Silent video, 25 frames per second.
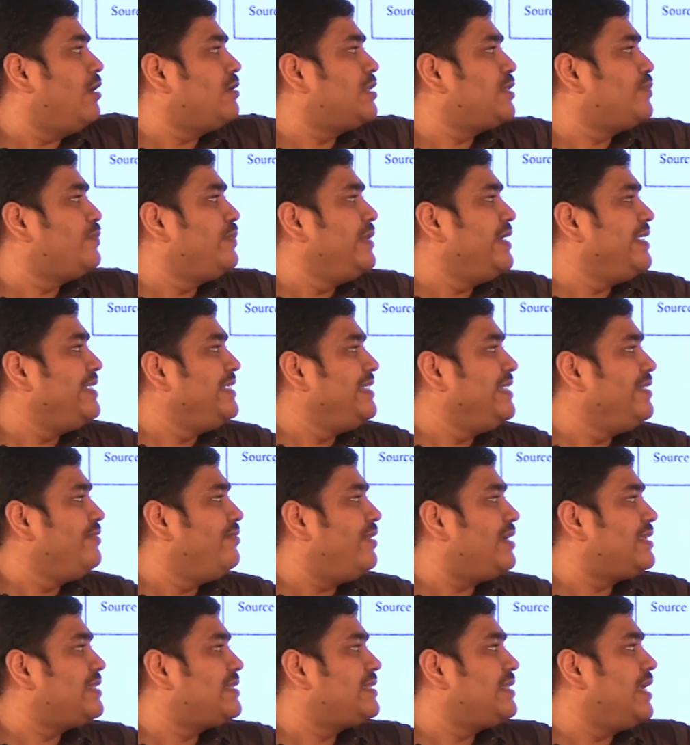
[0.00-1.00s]
of speed
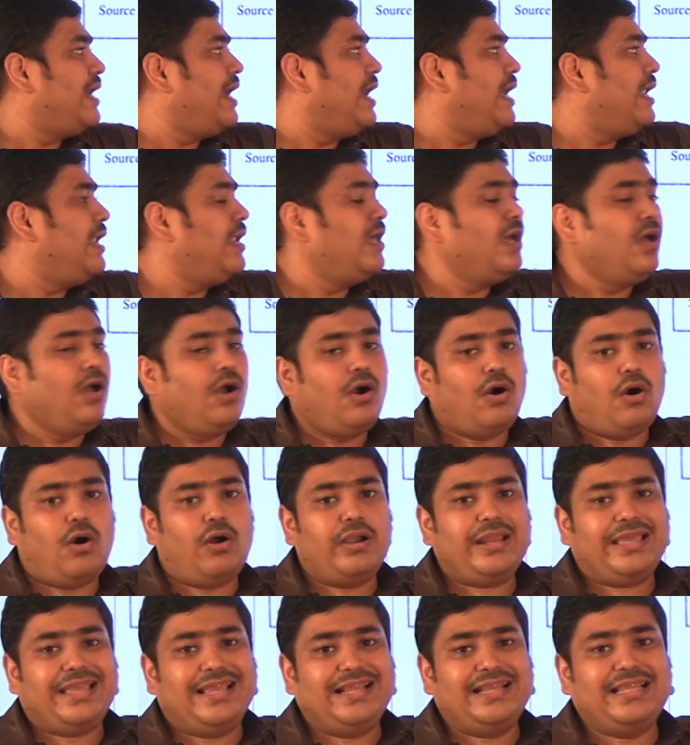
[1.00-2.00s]
reversal
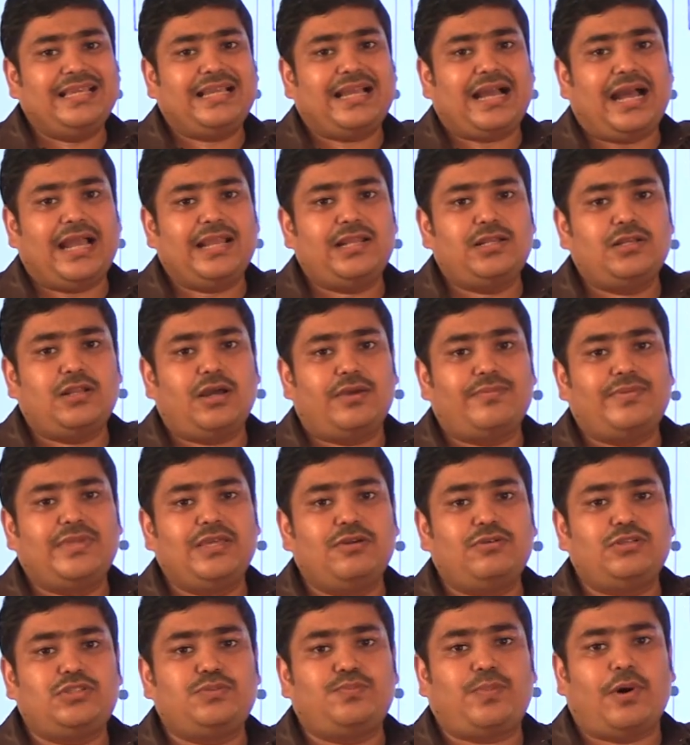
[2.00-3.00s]
or any kind of
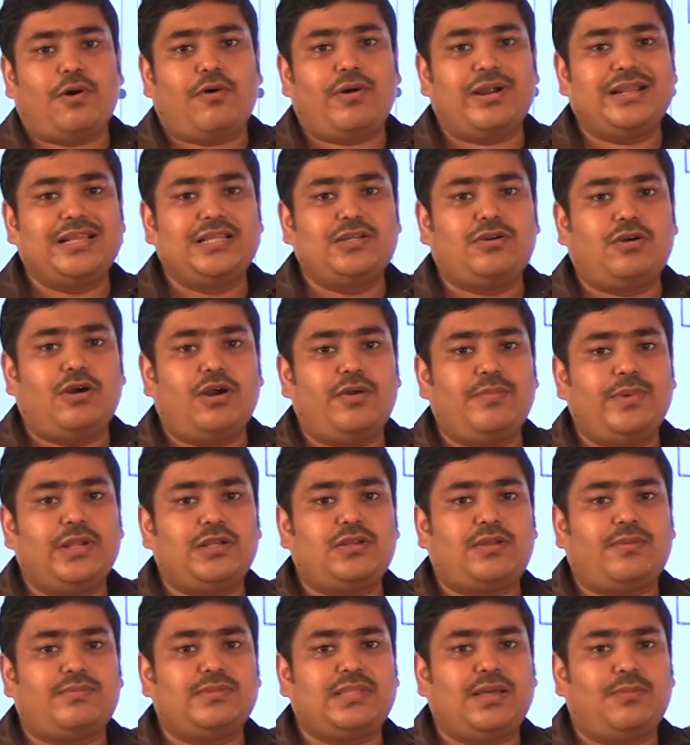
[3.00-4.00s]
huge power
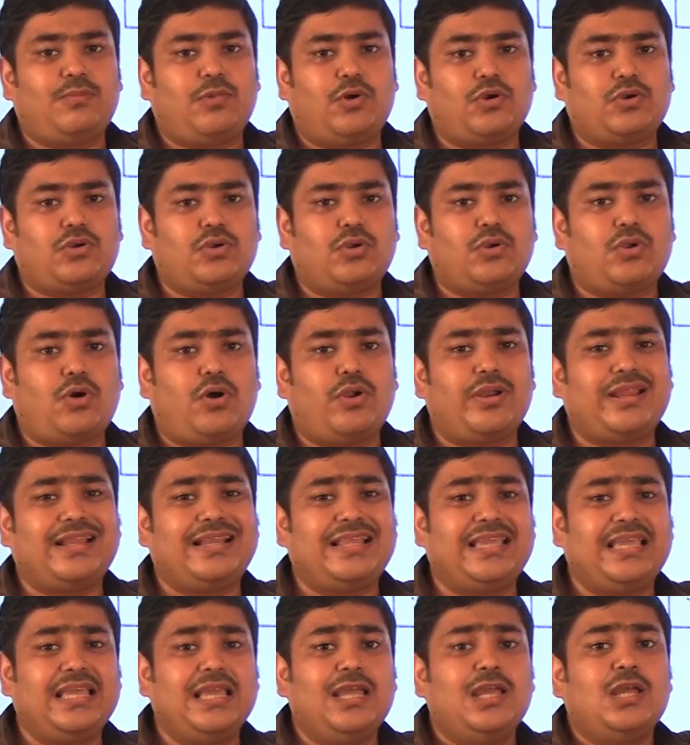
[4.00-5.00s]
requirement of the motor or
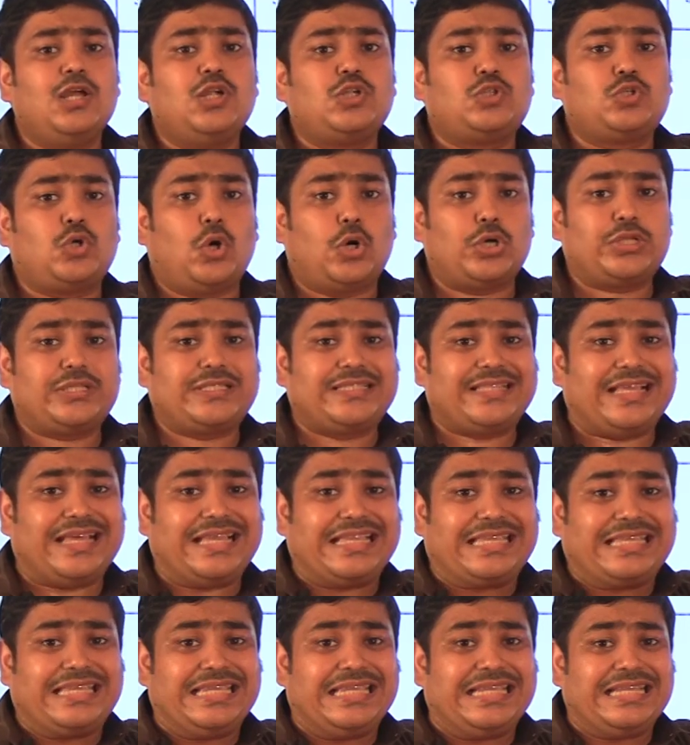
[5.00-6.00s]
any short
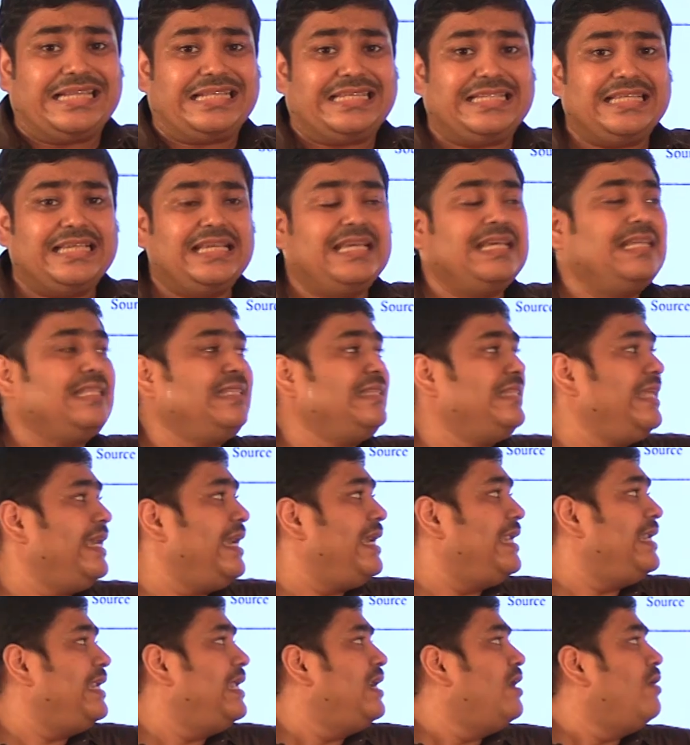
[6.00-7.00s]
circuit,
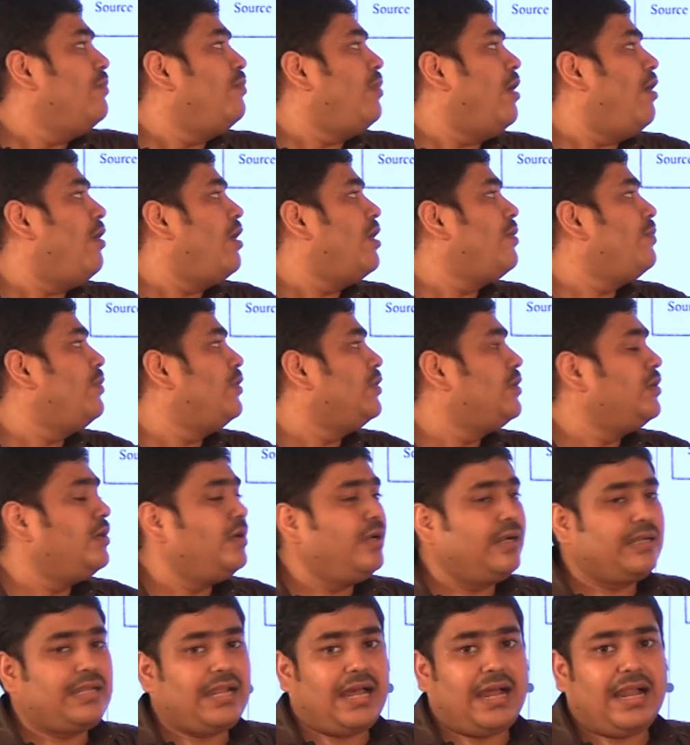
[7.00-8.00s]
then power
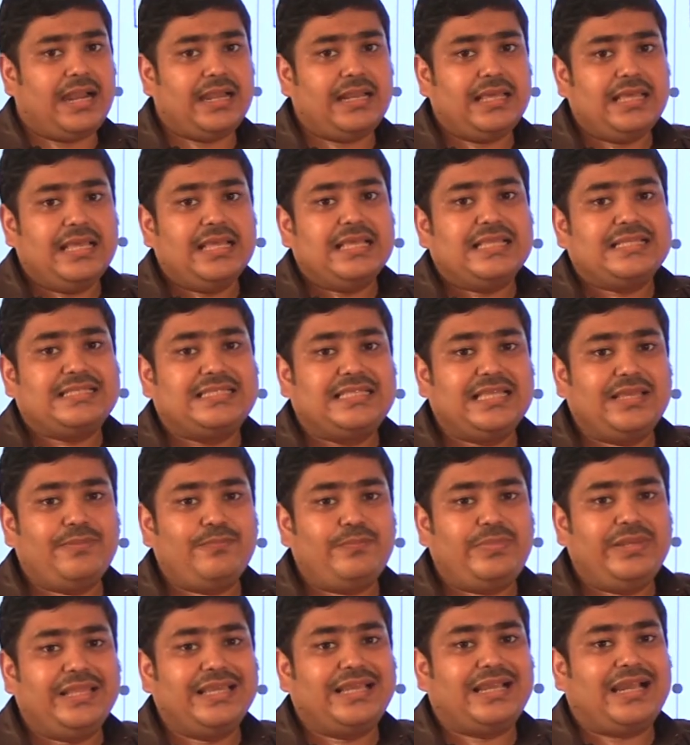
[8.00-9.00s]
modulator
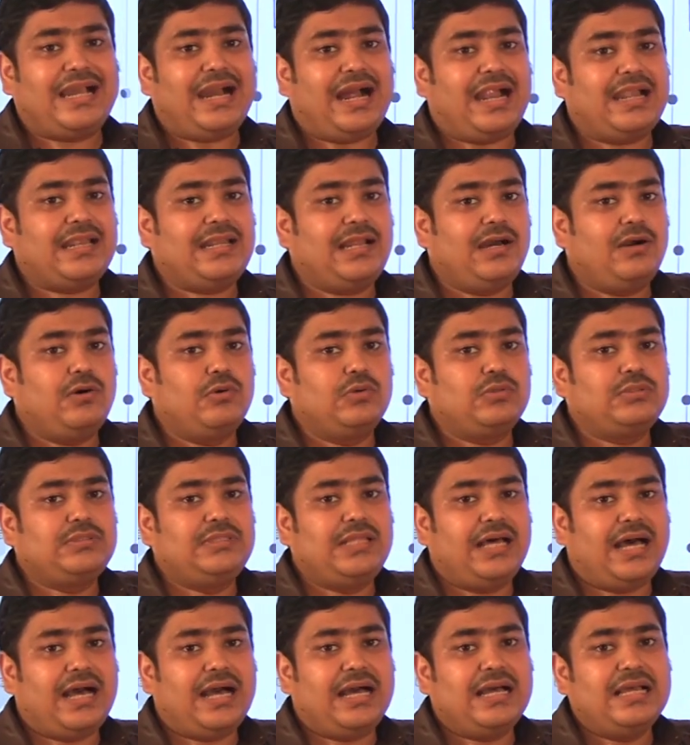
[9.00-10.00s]
simply cut out
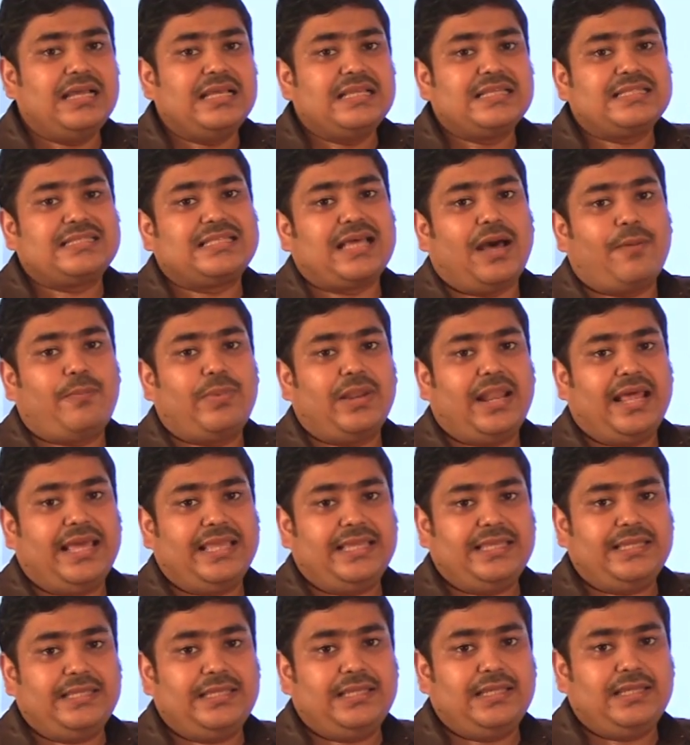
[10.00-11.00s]
the supply,